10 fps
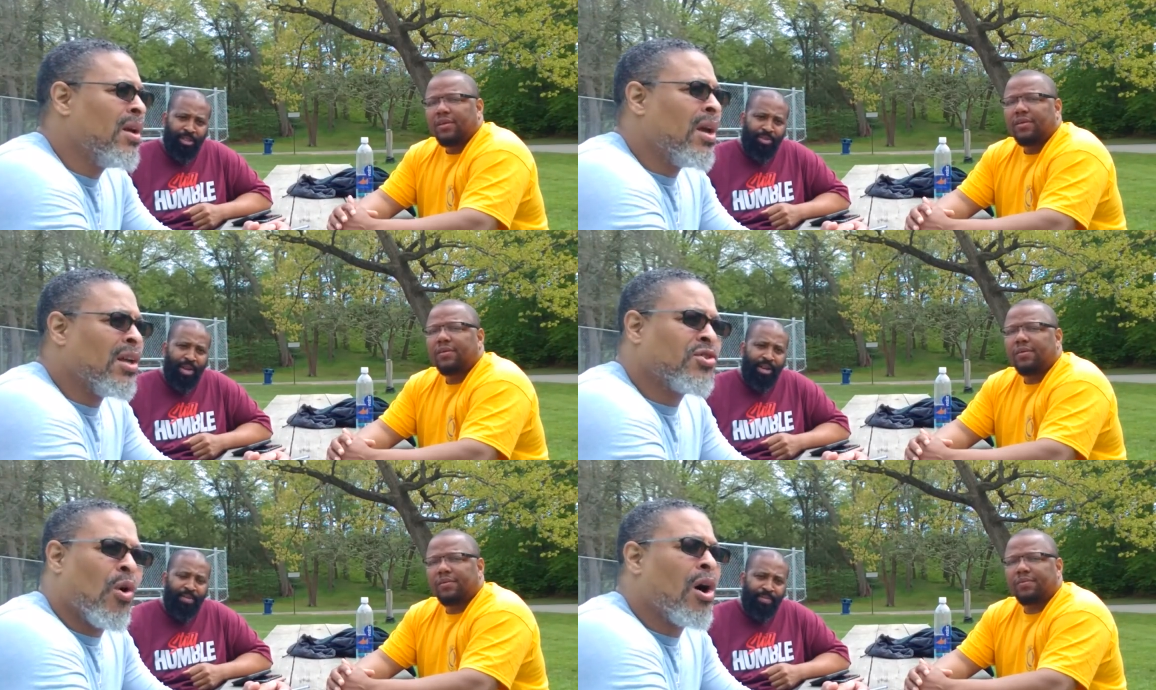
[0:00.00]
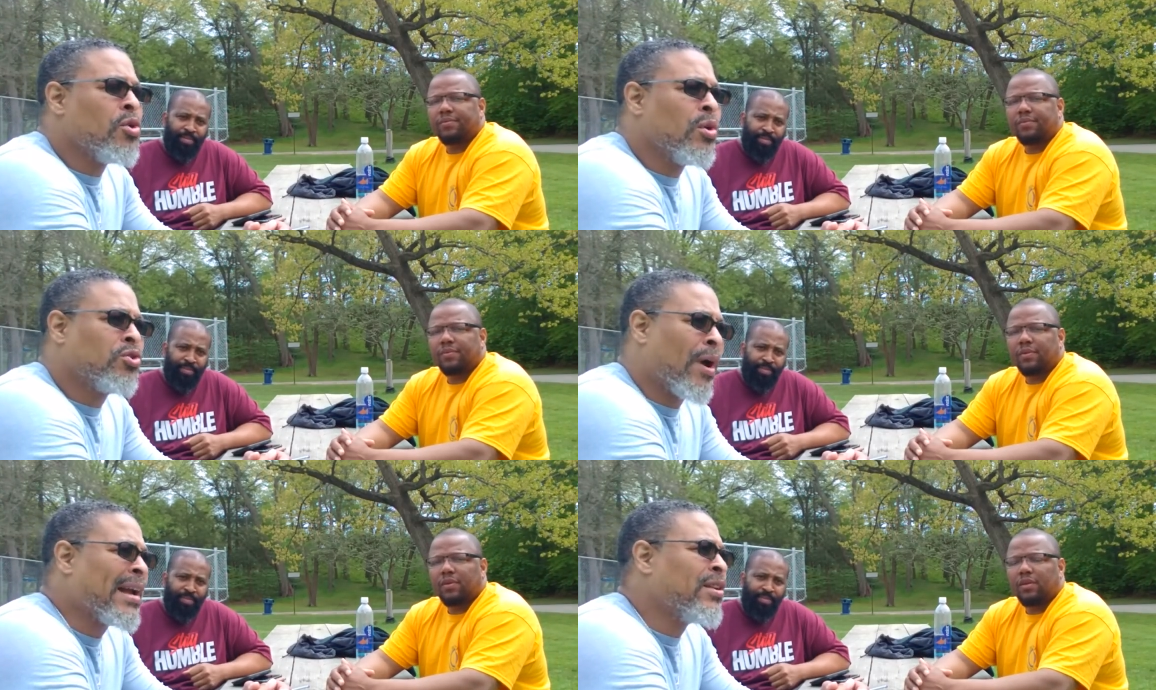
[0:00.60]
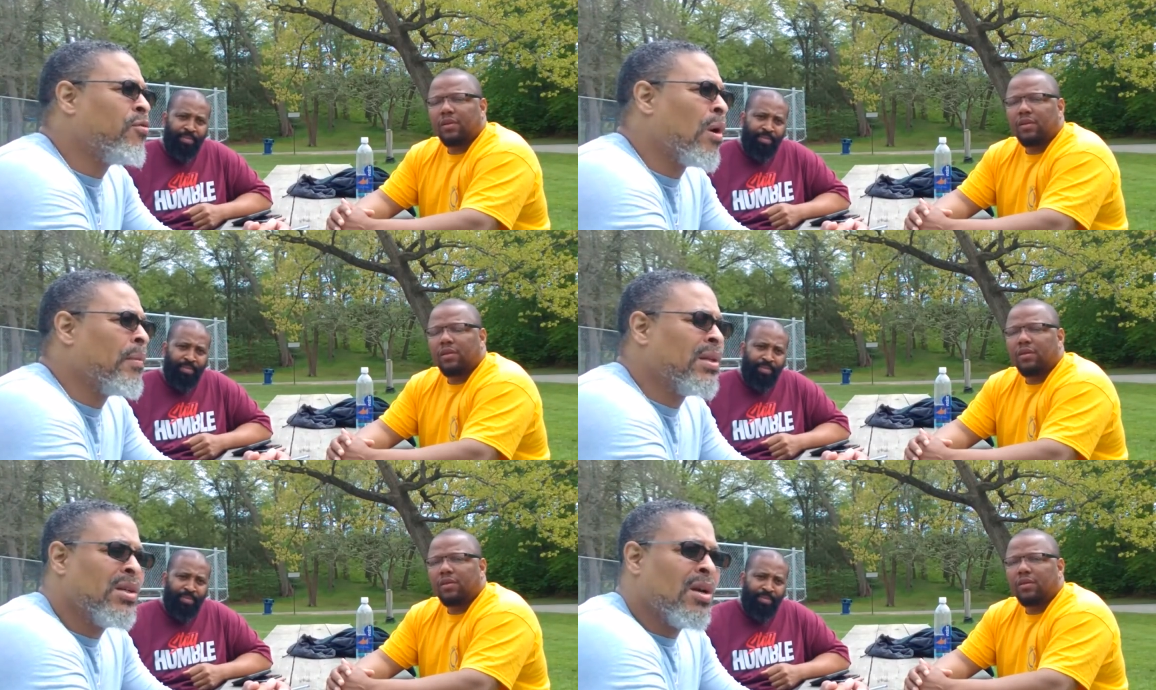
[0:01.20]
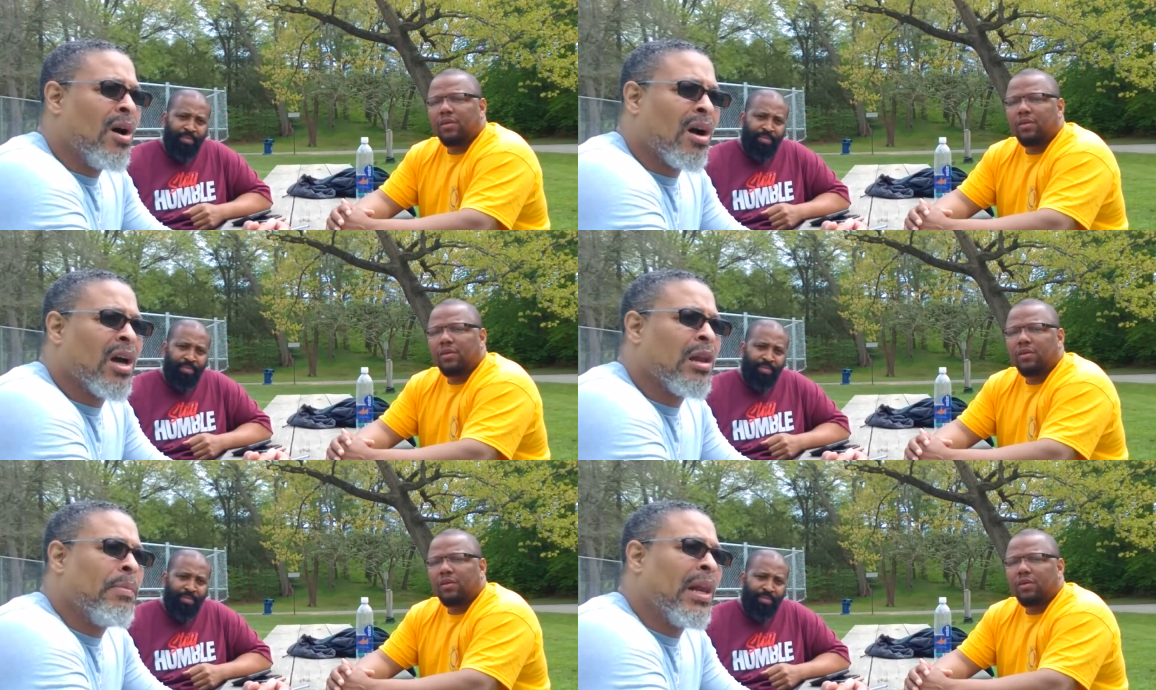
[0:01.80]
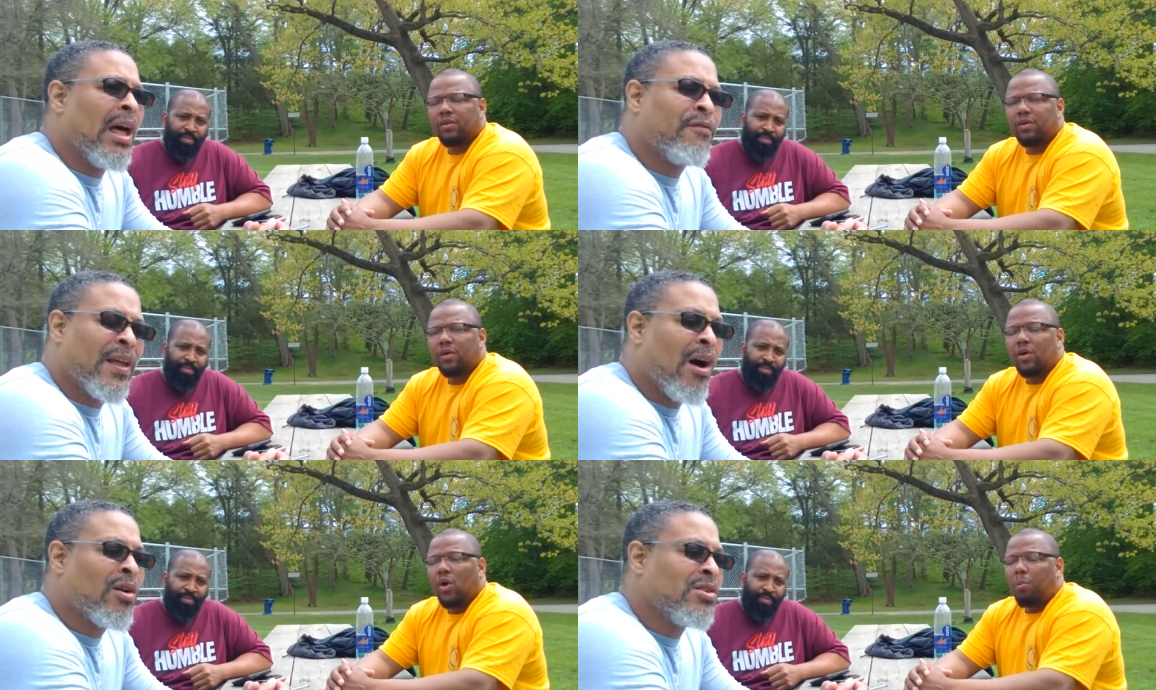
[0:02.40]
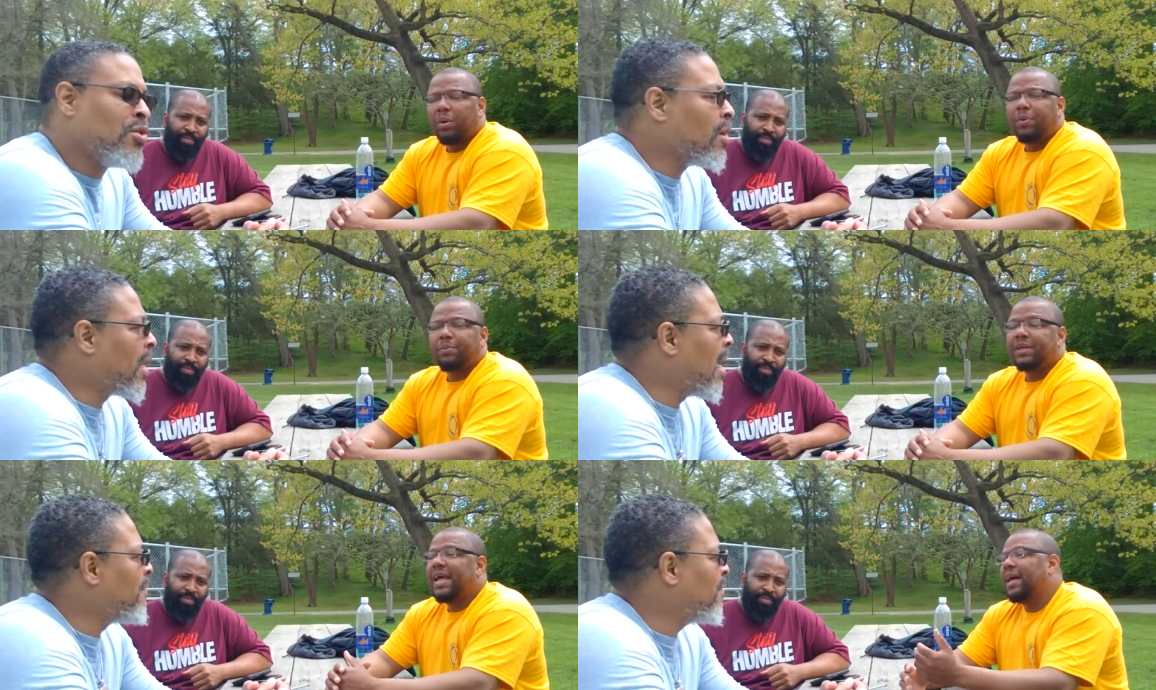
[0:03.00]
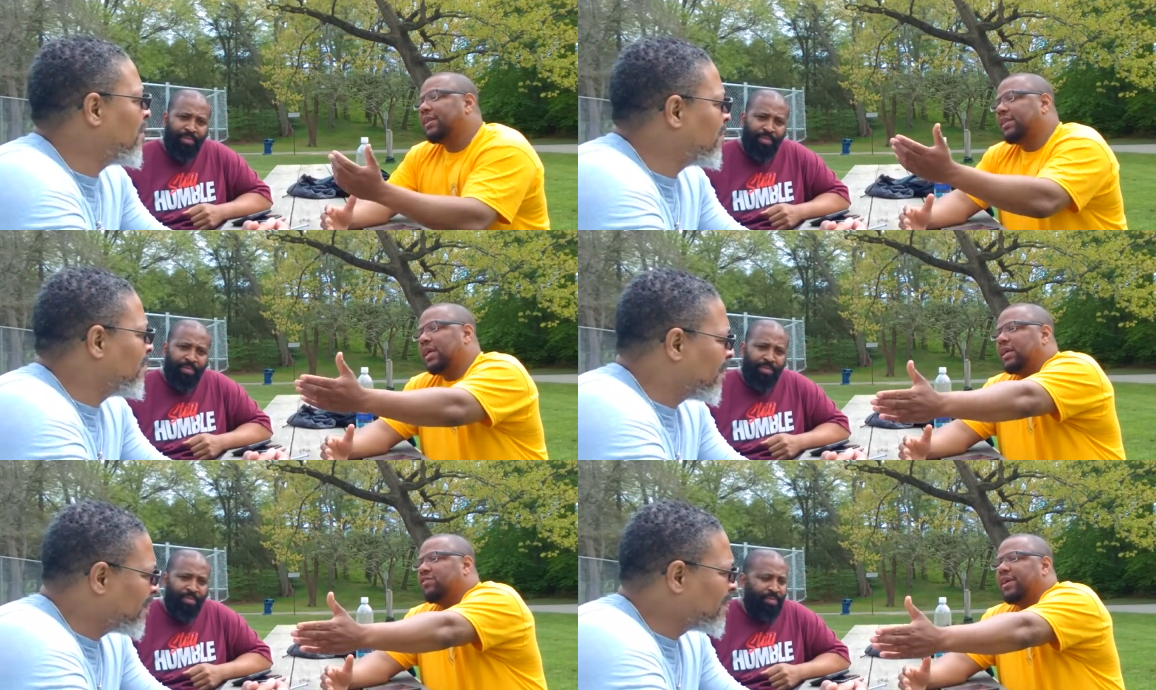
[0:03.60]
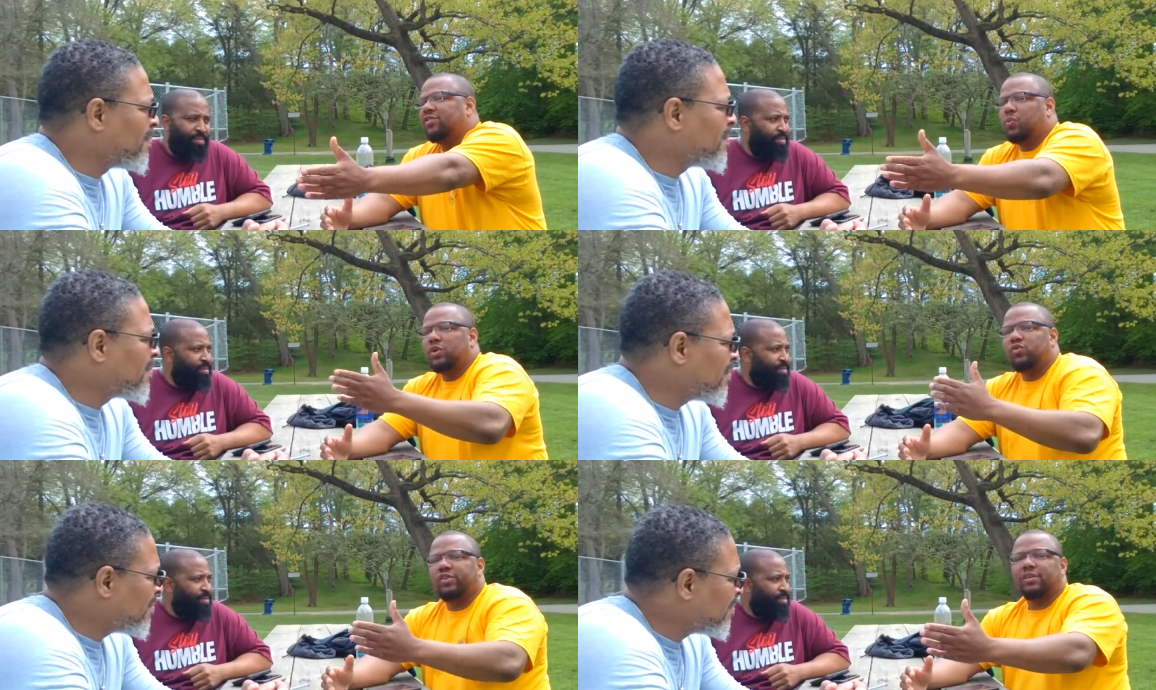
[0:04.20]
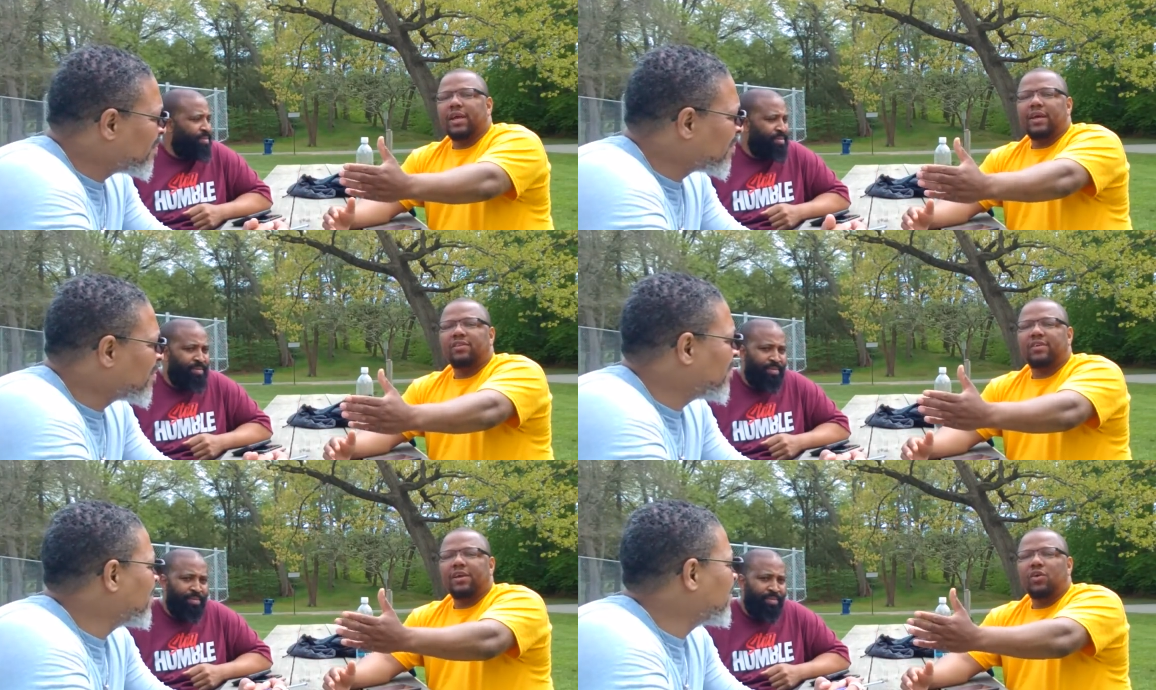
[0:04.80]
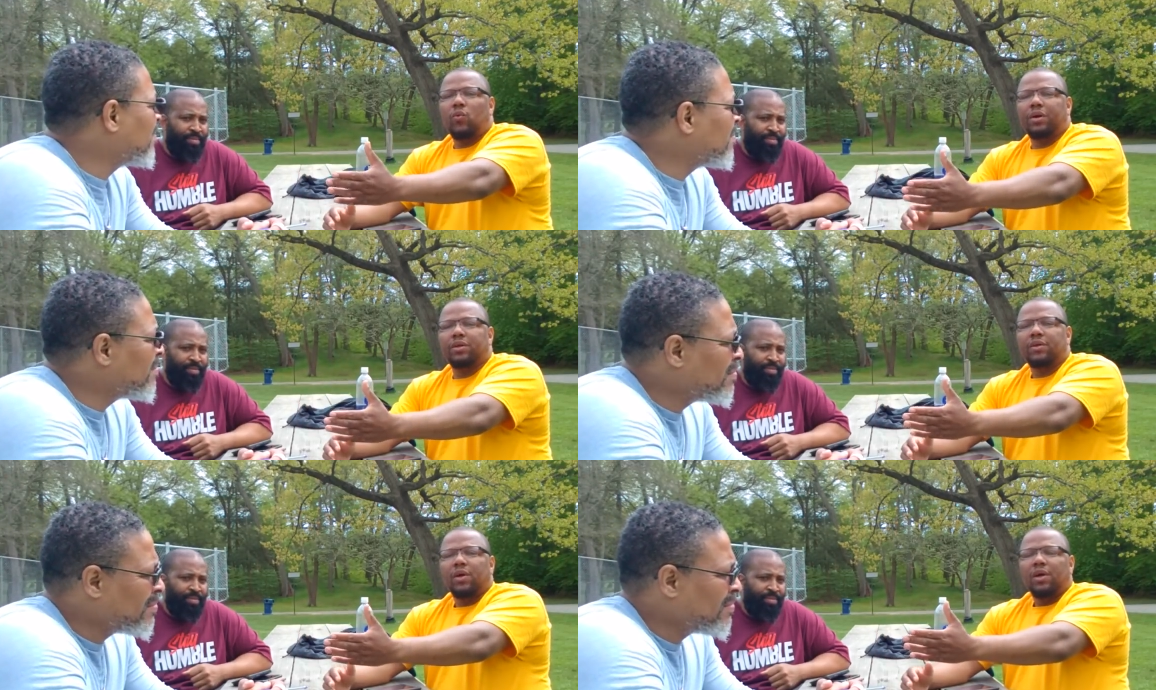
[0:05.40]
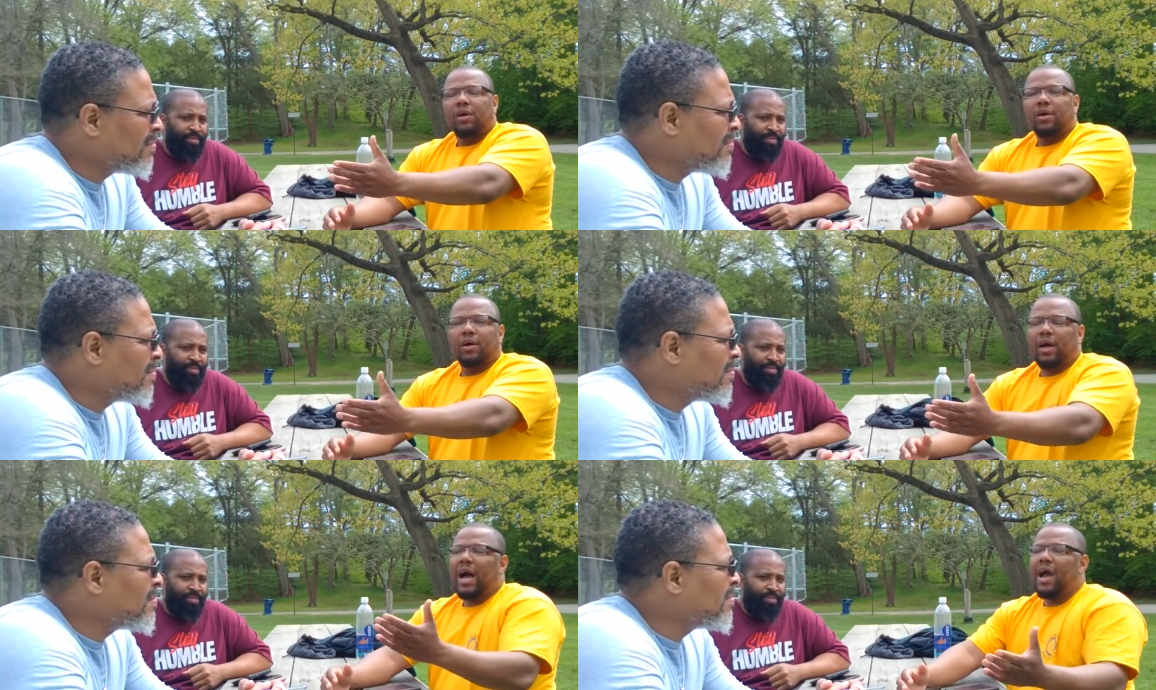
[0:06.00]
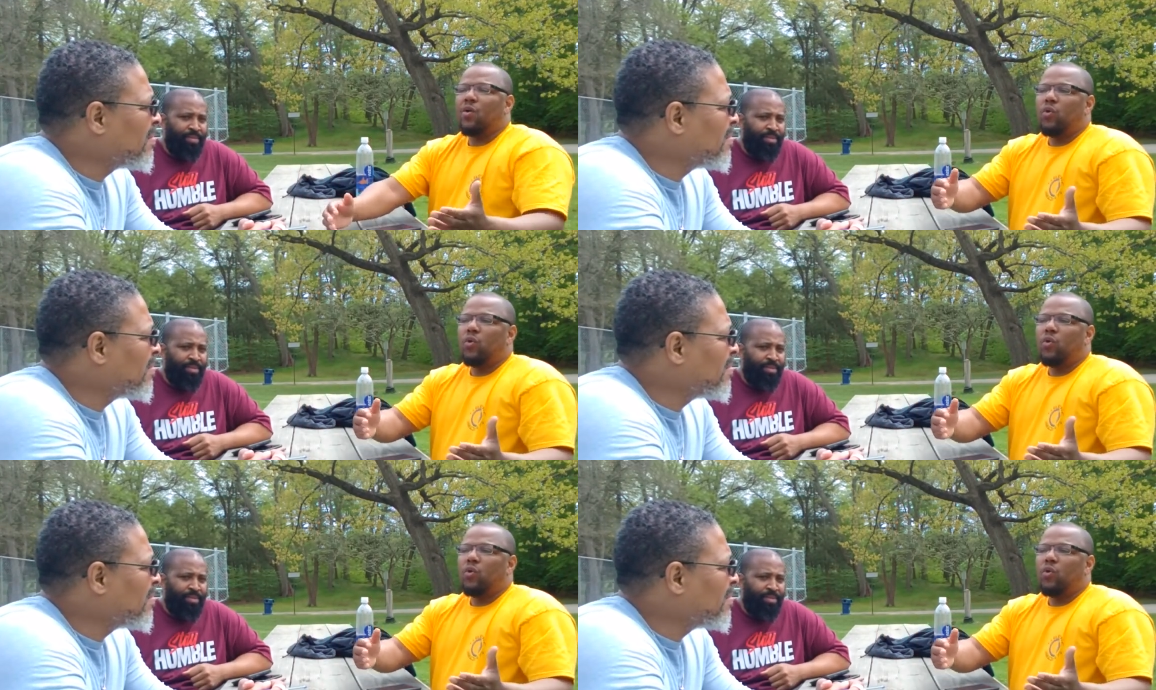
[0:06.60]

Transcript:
Speaker 1: Right. And so all you attractive women are going to be left out. because you're gonna have. but now
Speaker 2: the thing is this. When you sit there and say you don't want to uh, hire